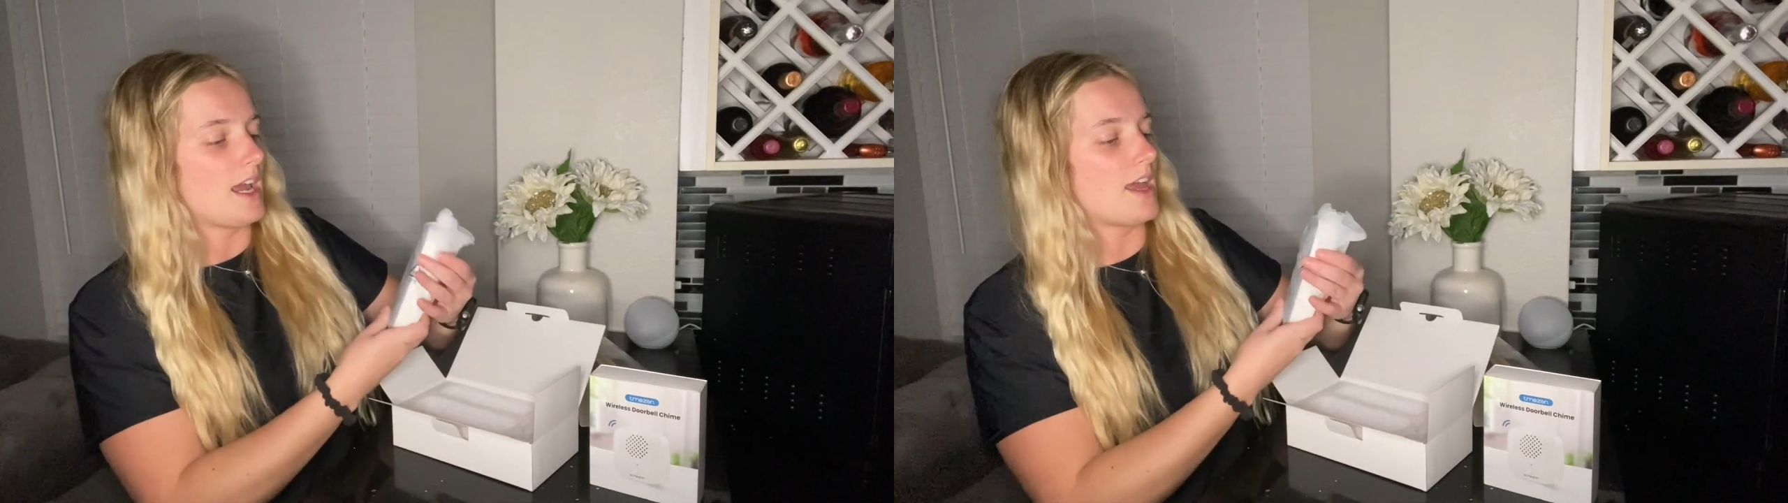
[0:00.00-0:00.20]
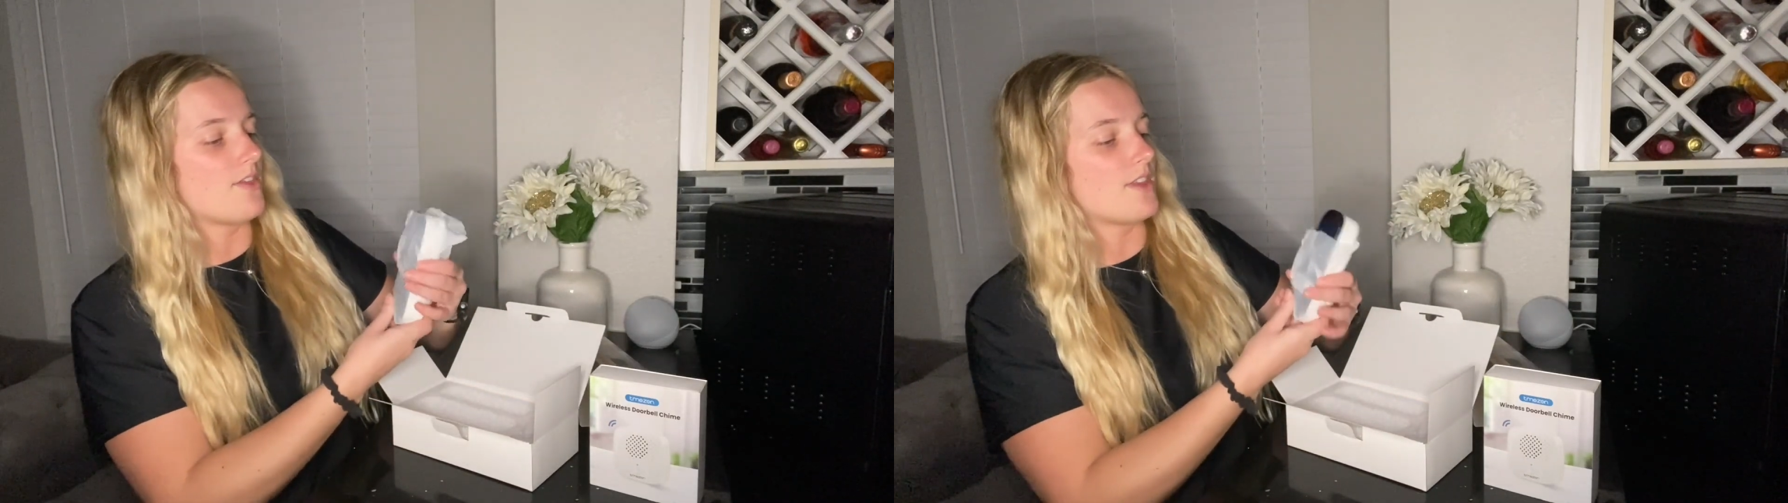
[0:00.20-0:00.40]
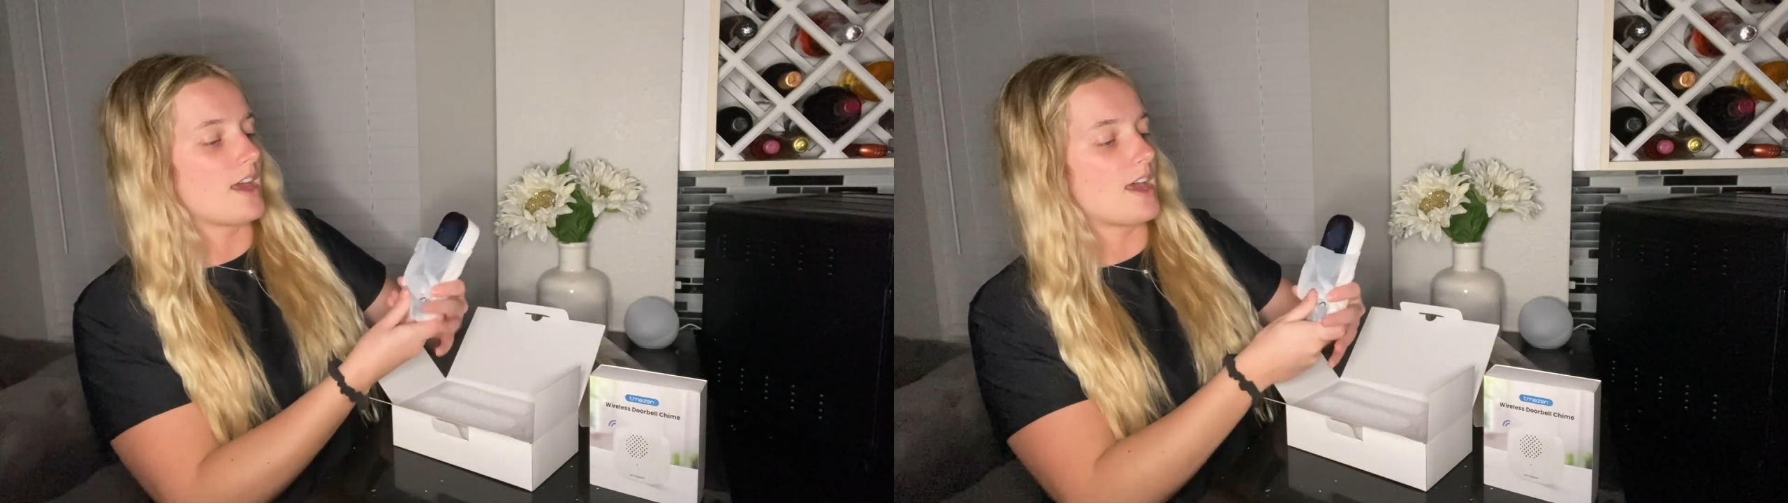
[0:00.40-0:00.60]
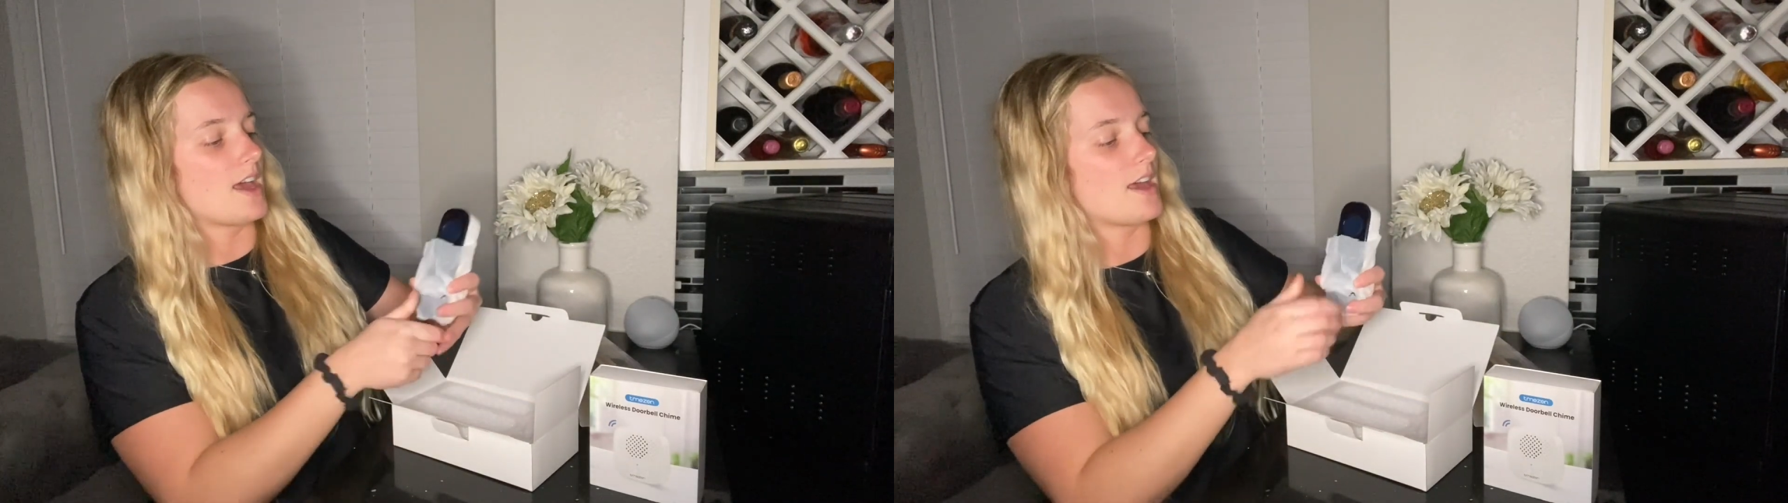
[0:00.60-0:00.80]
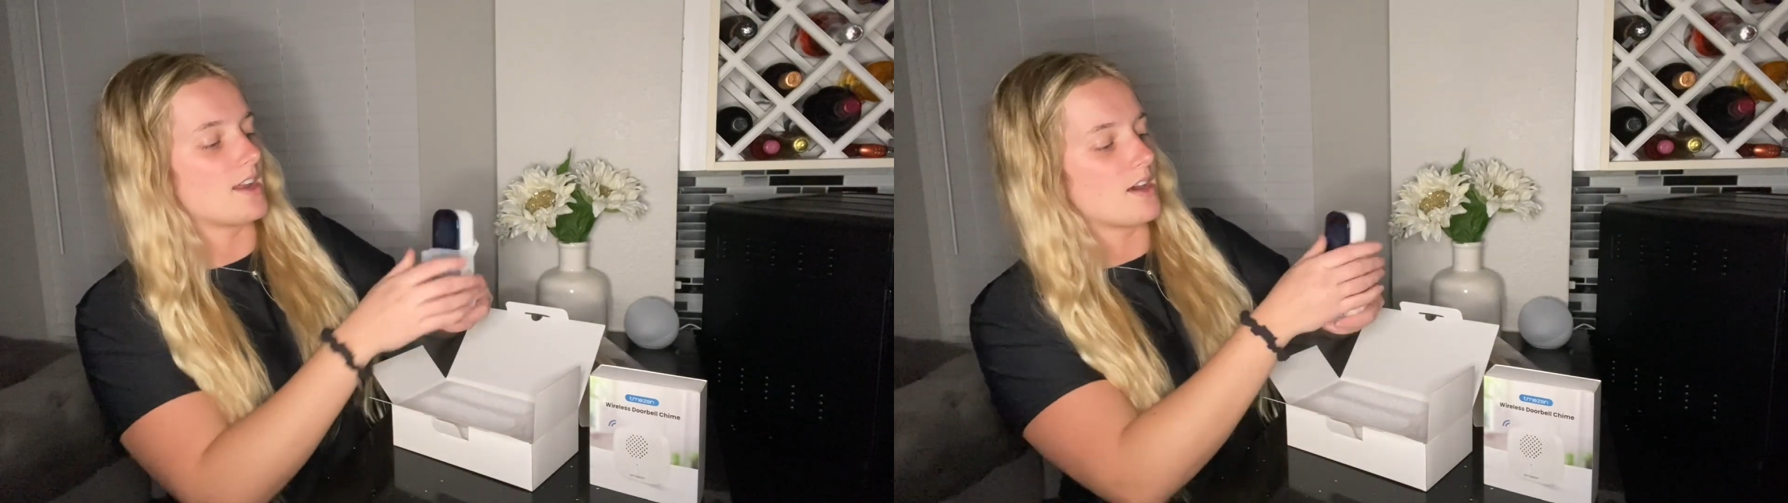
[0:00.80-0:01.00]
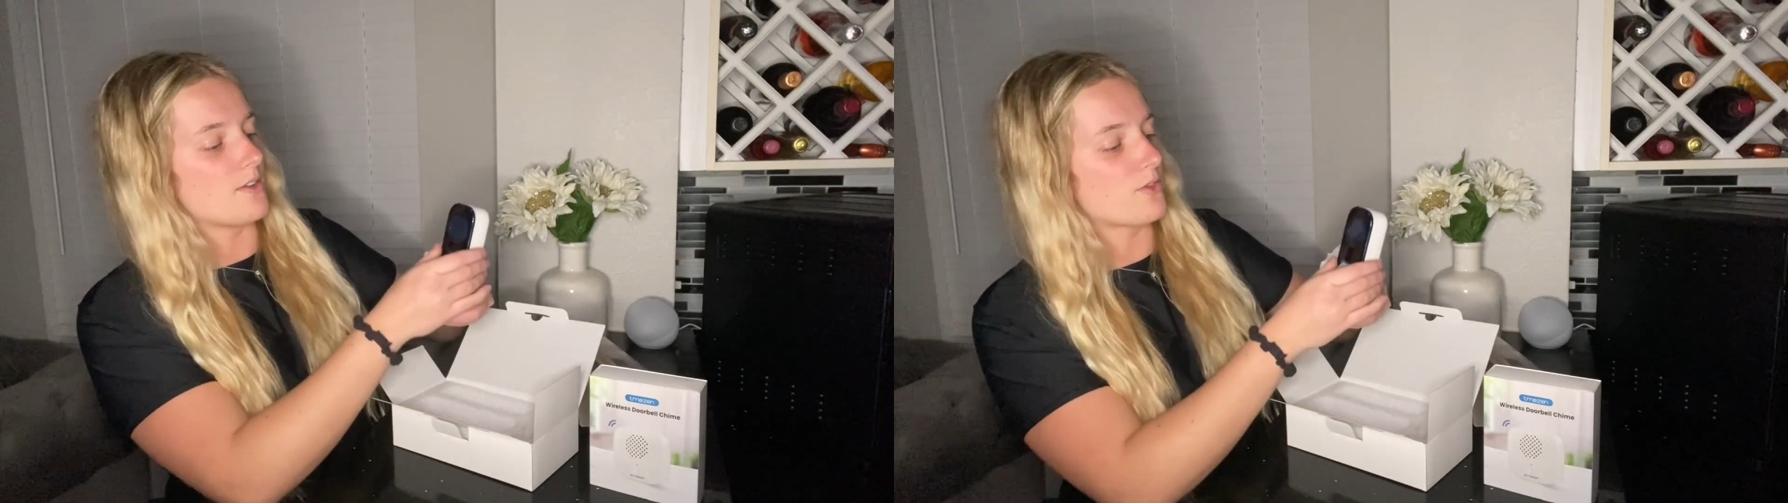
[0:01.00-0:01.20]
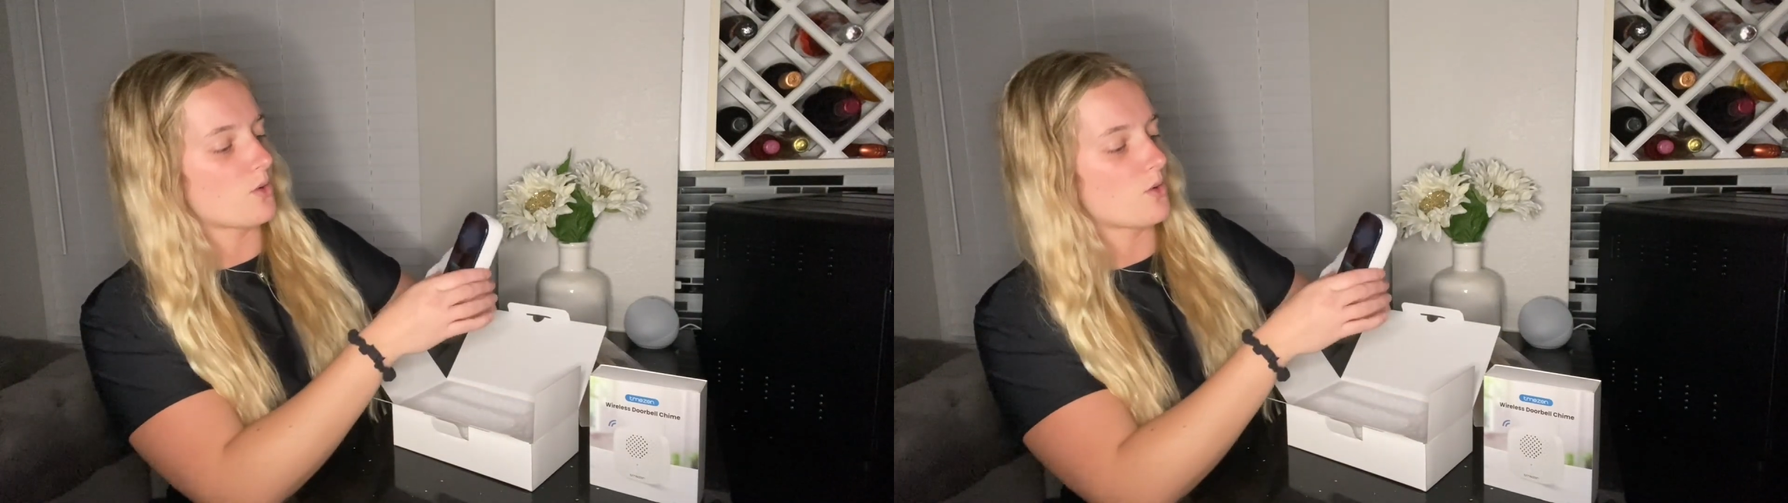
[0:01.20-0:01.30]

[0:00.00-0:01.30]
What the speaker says: And then of